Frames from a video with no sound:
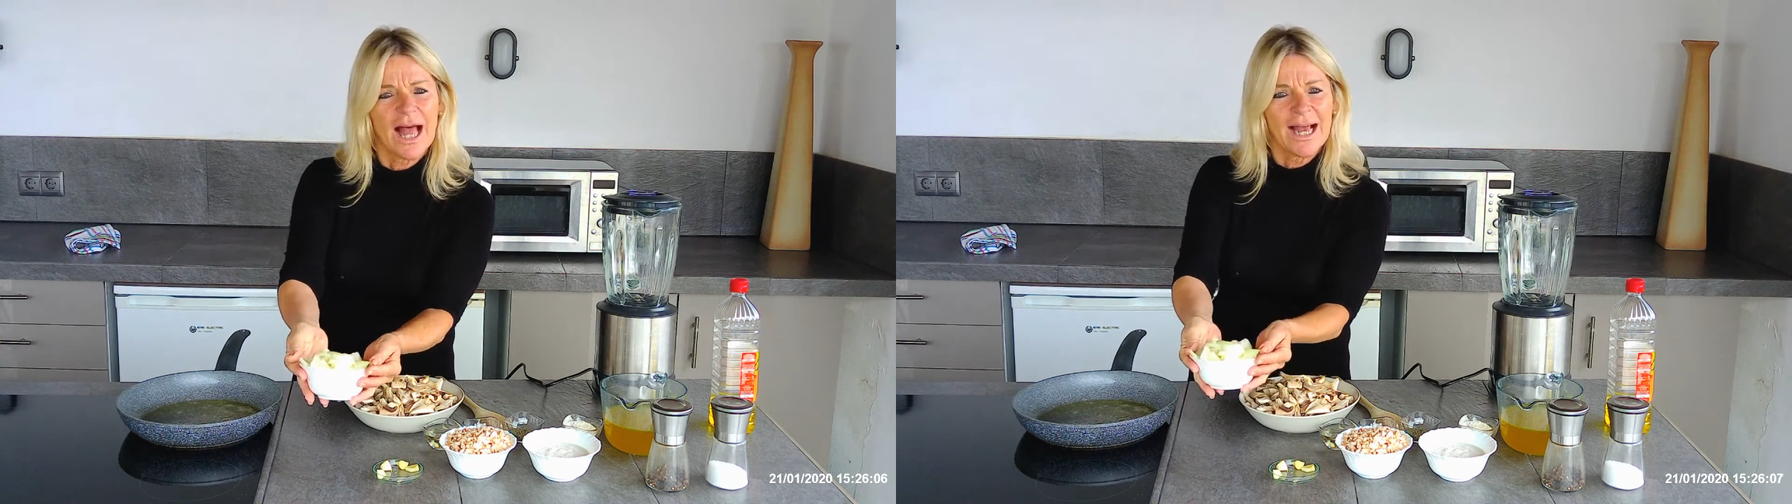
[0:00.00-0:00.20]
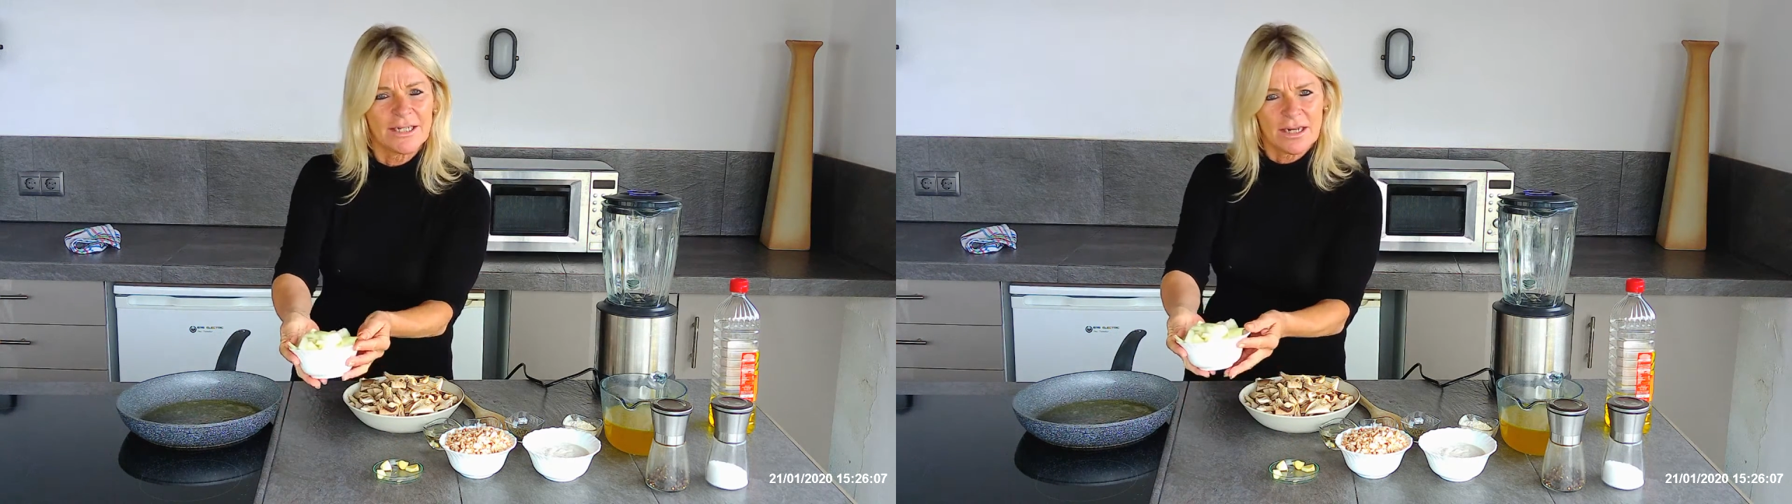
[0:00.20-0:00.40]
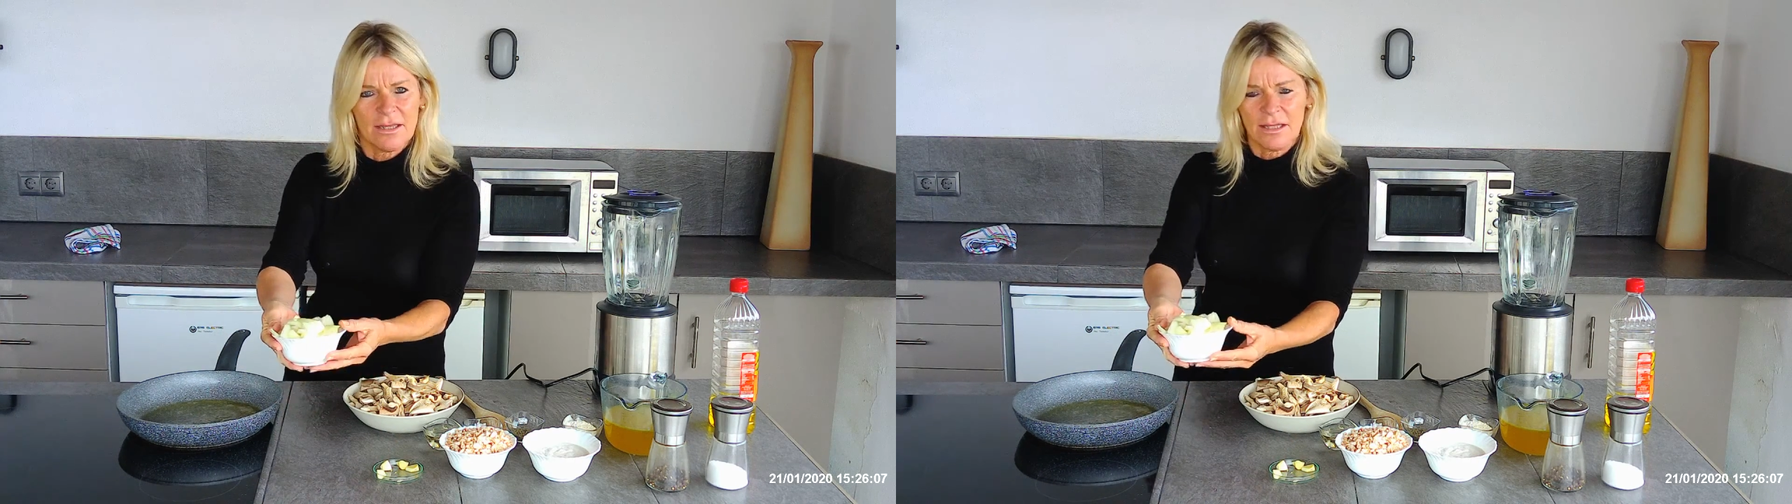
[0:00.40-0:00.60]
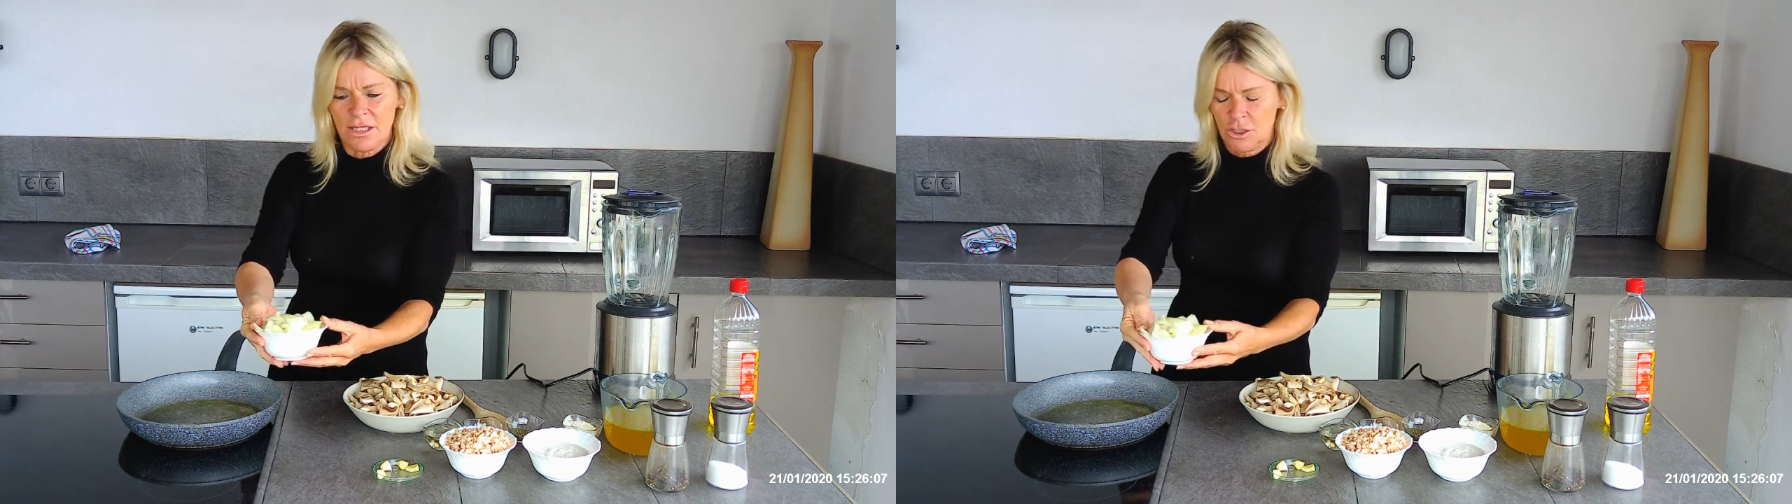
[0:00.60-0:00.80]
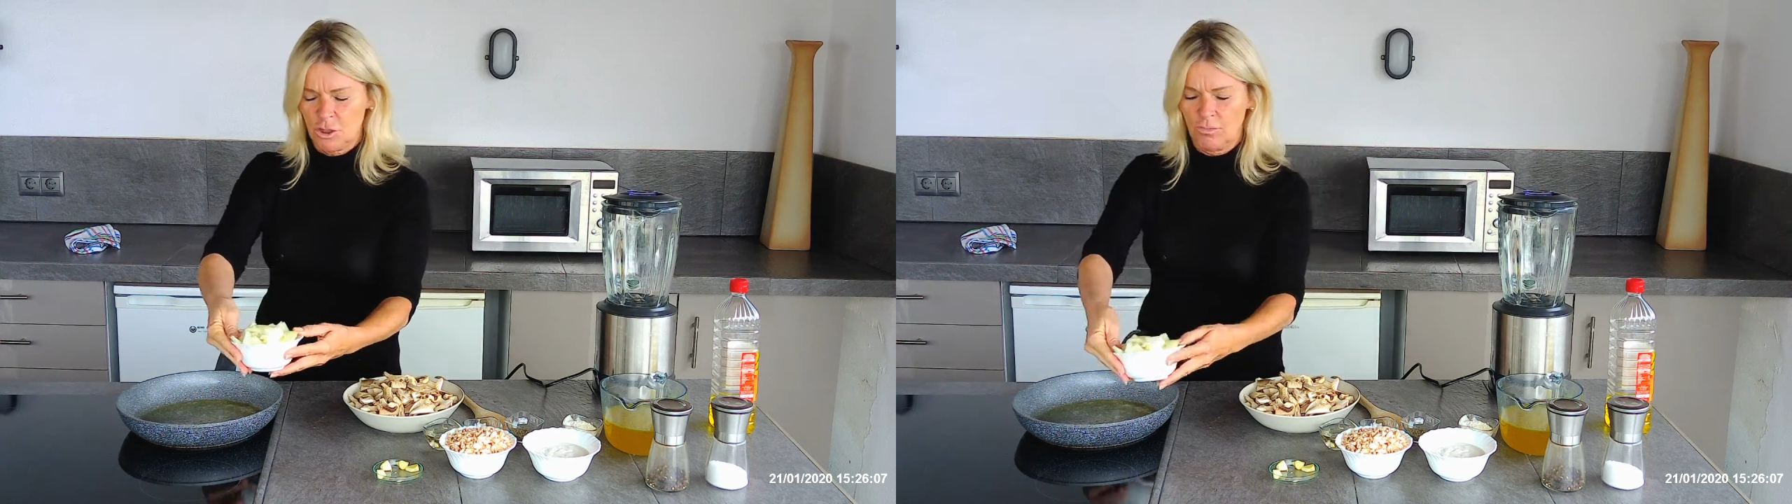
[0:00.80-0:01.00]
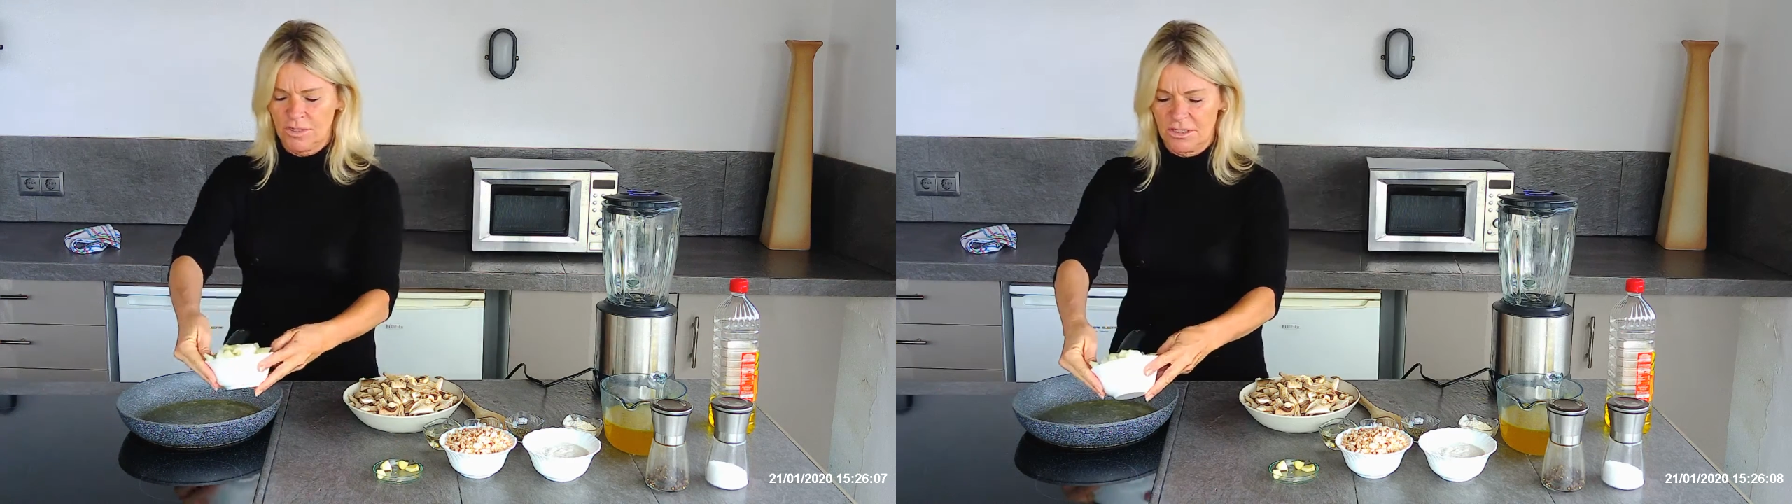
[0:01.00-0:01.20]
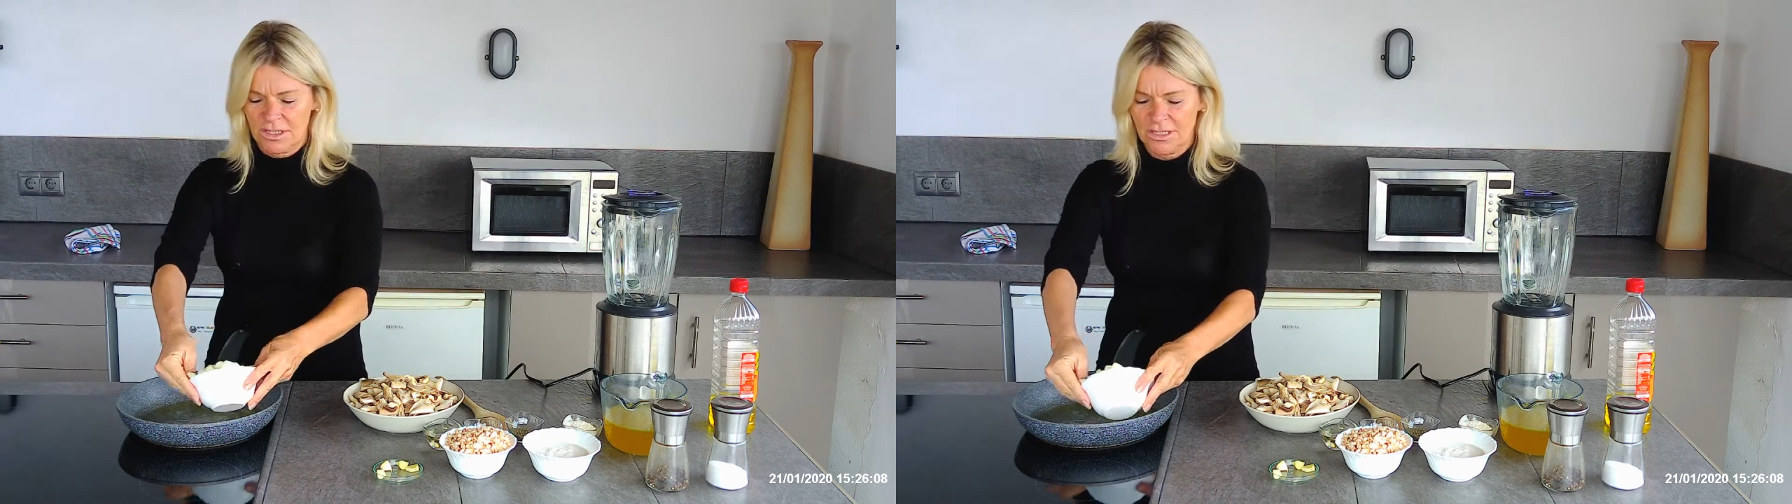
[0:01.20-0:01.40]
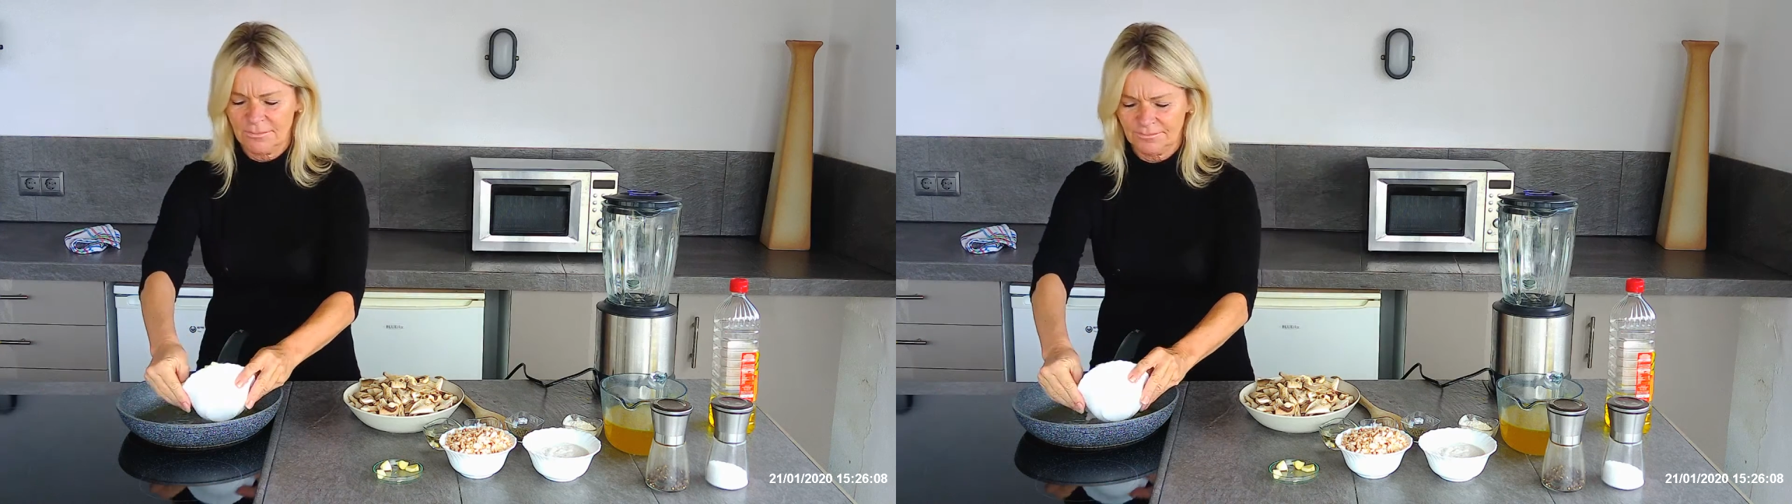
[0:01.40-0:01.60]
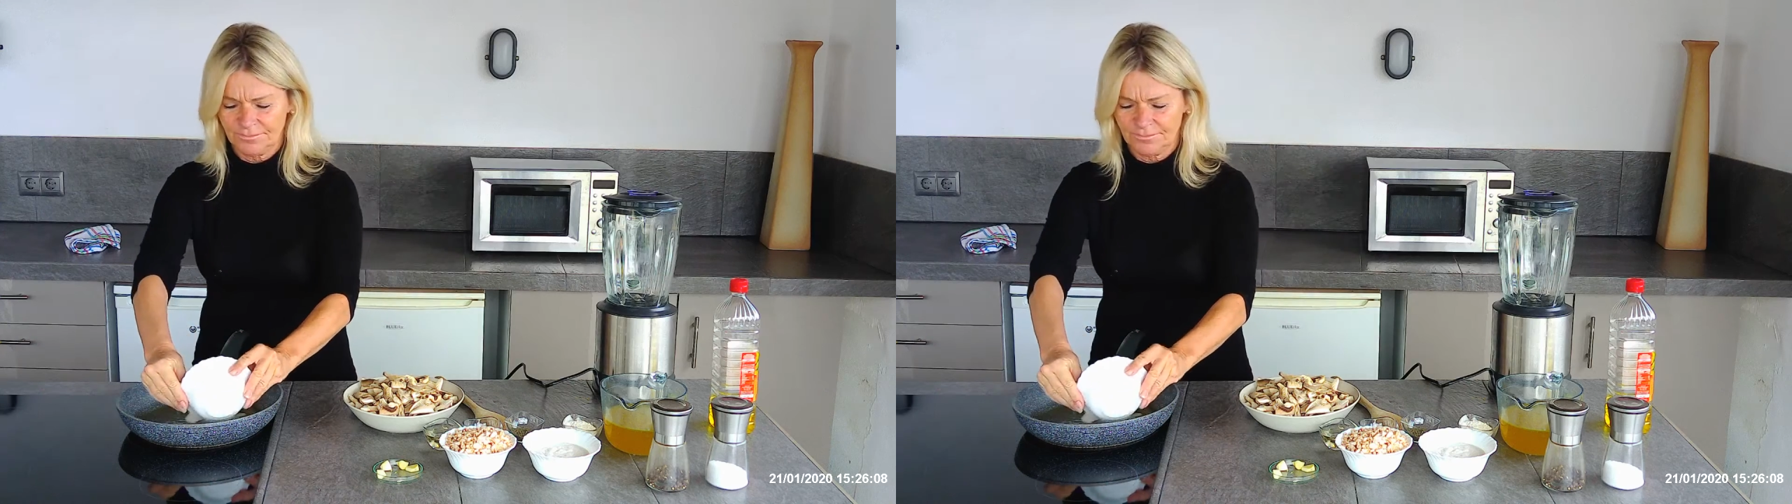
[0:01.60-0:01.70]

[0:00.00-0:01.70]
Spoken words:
add the chopped onion.